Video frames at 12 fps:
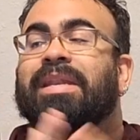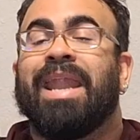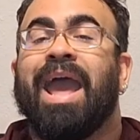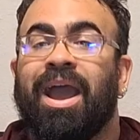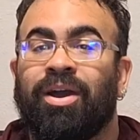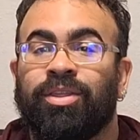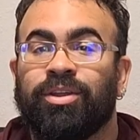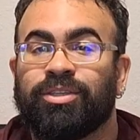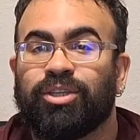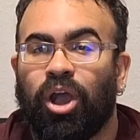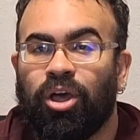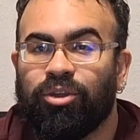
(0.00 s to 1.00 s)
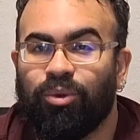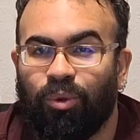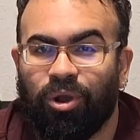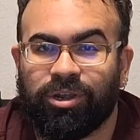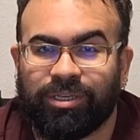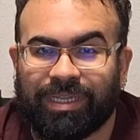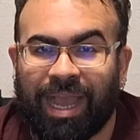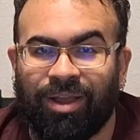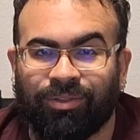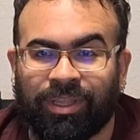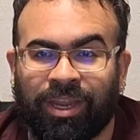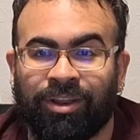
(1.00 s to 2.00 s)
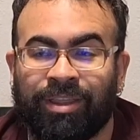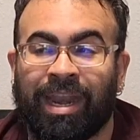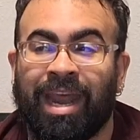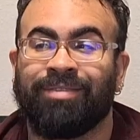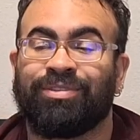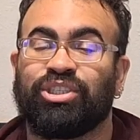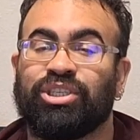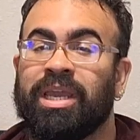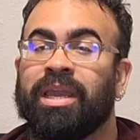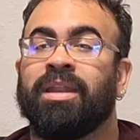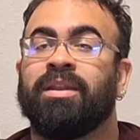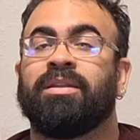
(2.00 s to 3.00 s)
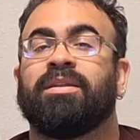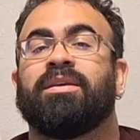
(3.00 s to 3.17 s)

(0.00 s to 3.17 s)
Now, there's other waters out there that I've seen